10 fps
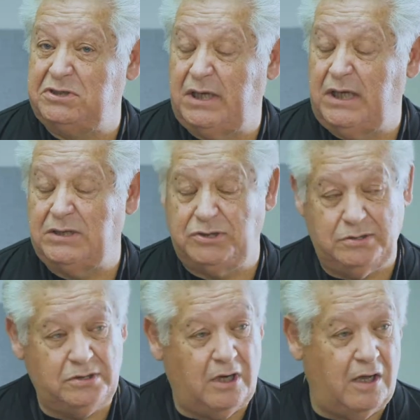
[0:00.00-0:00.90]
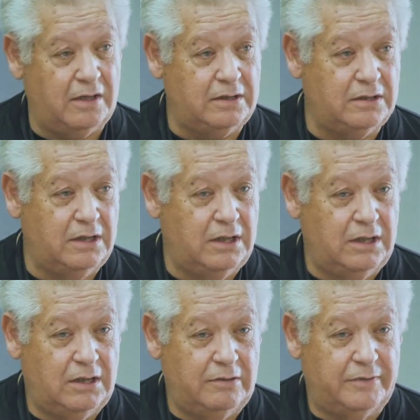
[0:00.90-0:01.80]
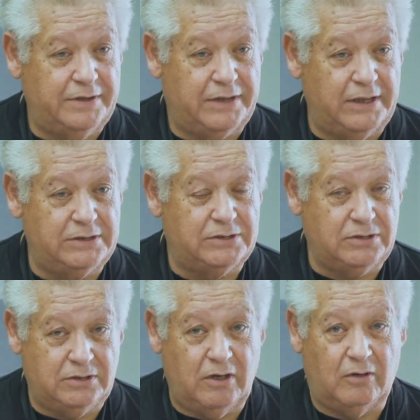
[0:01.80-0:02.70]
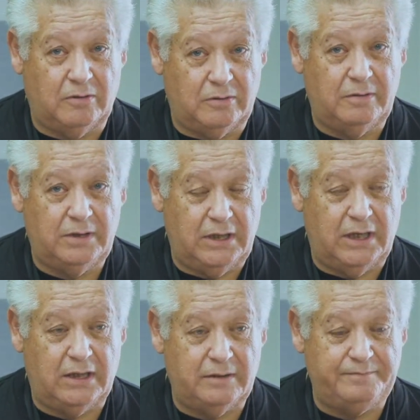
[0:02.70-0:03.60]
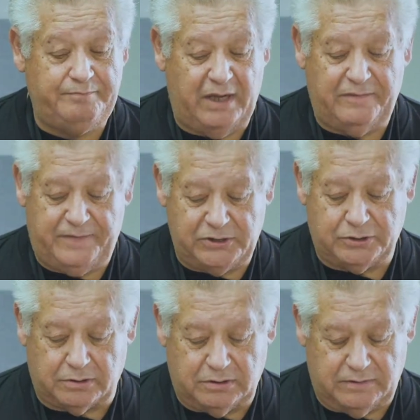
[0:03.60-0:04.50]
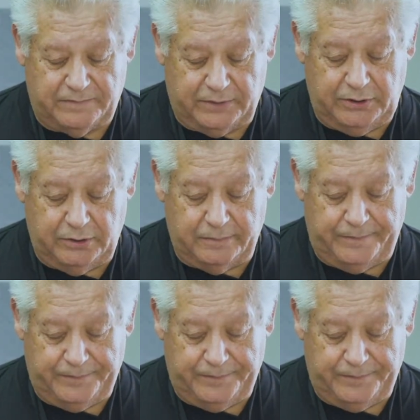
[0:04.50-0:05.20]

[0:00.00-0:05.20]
I guess you'd call it, when things go beneficial for you.